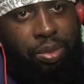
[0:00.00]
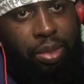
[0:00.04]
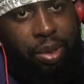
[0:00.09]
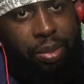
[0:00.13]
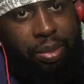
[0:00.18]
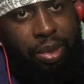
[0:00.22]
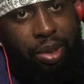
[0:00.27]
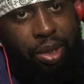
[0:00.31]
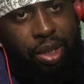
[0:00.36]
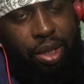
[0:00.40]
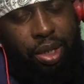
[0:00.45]
My
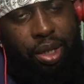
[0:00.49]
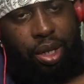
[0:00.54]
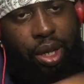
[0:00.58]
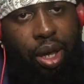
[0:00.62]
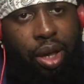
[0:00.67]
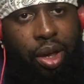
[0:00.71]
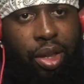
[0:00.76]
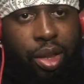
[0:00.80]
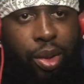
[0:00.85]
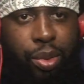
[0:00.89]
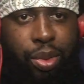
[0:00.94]
bad.
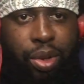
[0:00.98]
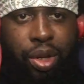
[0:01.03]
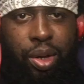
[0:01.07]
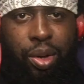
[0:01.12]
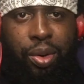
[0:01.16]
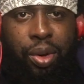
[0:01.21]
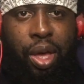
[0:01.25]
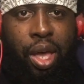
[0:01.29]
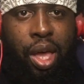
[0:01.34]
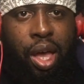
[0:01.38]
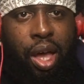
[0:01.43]
Oh, there we
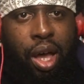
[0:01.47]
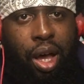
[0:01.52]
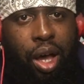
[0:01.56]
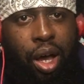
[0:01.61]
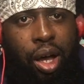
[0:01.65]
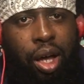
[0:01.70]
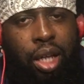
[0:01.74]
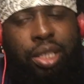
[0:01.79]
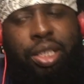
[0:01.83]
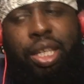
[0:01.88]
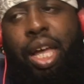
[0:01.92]
go.
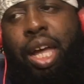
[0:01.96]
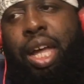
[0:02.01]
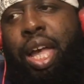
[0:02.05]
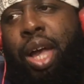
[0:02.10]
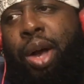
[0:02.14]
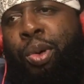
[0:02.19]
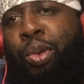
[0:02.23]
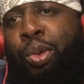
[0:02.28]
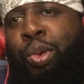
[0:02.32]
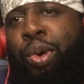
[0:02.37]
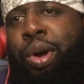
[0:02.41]
Then I
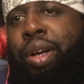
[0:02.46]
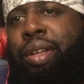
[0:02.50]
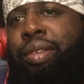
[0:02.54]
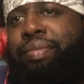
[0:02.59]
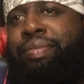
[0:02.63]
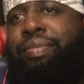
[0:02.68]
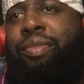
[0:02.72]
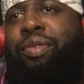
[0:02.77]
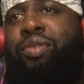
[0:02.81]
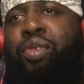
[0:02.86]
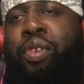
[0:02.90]
got one
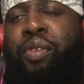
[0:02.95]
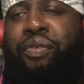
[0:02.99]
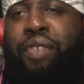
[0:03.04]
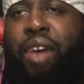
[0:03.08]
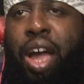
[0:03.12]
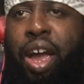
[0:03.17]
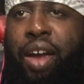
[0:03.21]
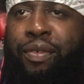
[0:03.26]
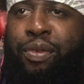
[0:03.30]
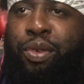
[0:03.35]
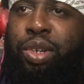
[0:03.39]
for
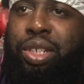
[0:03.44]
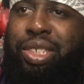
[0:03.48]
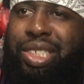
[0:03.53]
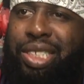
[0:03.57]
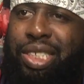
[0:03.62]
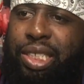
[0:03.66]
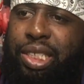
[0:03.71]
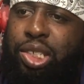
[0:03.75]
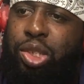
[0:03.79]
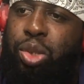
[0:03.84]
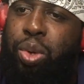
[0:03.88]
Fire Force
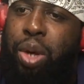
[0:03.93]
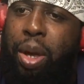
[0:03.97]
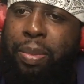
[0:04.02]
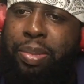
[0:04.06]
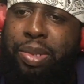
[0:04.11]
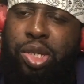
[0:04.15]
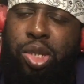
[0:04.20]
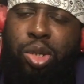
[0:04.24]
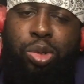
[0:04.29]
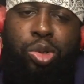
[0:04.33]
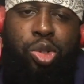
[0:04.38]
Season 2,
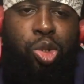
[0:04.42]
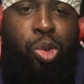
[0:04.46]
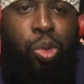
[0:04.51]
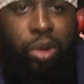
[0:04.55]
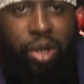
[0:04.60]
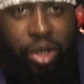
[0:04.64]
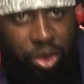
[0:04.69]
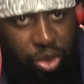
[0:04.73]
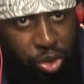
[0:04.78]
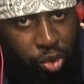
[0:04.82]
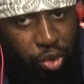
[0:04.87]
Episode
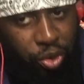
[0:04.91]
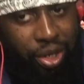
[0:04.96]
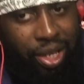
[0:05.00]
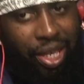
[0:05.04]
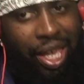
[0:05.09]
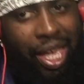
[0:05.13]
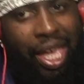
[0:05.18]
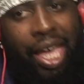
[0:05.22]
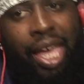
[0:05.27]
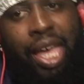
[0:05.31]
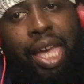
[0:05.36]
23.
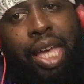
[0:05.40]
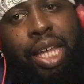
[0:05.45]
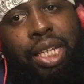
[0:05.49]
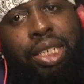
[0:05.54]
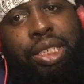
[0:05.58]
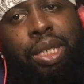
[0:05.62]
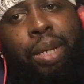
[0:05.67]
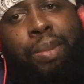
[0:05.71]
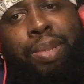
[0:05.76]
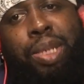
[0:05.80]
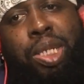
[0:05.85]
And this
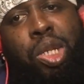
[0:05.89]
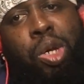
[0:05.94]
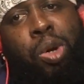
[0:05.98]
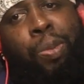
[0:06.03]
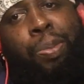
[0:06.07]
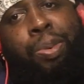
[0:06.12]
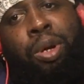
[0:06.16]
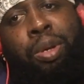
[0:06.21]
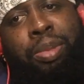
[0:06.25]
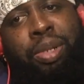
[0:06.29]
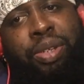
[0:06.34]
episode
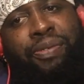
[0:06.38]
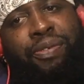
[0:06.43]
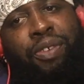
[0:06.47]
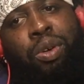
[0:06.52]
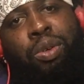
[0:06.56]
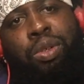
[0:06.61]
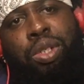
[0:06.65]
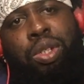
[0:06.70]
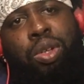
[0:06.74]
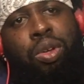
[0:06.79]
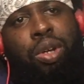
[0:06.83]
pretty much
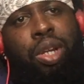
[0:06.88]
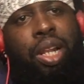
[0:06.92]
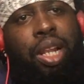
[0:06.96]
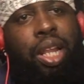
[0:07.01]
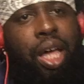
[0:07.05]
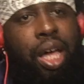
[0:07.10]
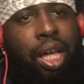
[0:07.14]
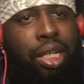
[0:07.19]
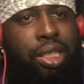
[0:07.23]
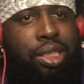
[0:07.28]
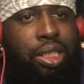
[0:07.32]
focused on a
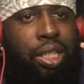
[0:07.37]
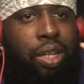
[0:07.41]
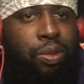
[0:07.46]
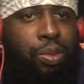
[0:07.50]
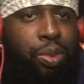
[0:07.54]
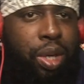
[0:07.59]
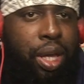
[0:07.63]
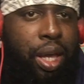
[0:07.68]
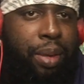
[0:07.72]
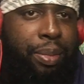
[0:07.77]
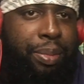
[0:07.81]
lot of stuff
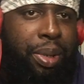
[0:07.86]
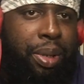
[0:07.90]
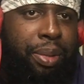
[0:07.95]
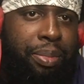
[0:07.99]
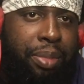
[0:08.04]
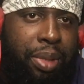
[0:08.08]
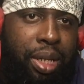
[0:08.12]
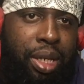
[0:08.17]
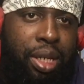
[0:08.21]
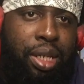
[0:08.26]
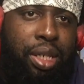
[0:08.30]
we have been
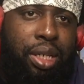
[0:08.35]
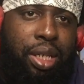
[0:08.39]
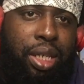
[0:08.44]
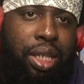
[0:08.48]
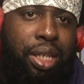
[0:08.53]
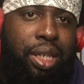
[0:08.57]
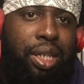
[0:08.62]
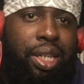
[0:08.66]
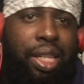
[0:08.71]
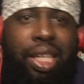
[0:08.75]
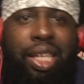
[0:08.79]
meaning
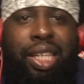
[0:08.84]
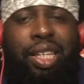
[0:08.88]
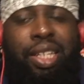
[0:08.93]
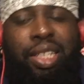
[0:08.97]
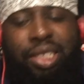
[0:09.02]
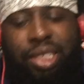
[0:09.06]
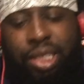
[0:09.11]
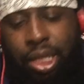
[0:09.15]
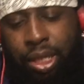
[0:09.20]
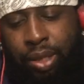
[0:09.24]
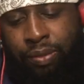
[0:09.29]
and needing to
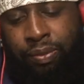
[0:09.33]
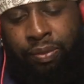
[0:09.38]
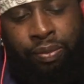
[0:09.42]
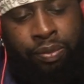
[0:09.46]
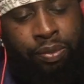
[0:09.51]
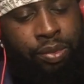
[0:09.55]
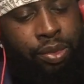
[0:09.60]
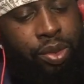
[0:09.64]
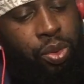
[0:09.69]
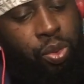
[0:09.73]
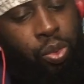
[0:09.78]
see.
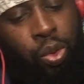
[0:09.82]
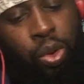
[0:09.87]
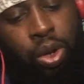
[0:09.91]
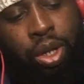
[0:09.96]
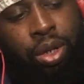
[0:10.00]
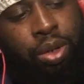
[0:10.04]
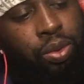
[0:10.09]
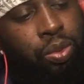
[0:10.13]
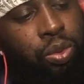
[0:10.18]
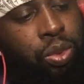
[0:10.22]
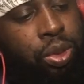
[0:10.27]

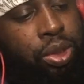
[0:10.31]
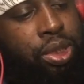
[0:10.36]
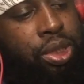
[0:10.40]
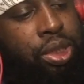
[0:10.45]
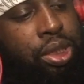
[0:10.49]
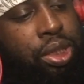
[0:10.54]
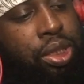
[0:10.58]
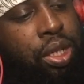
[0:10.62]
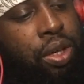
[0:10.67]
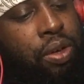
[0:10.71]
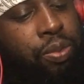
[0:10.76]
One was the
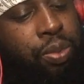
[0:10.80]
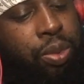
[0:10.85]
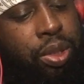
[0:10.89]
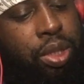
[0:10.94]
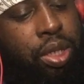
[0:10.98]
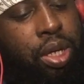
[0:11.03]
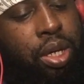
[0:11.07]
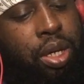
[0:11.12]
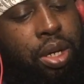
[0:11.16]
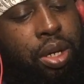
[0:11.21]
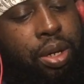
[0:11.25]
stuff with
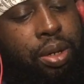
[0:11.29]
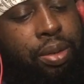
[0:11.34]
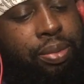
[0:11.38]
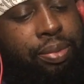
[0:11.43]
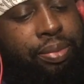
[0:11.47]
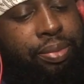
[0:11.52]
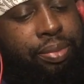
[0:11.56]
the...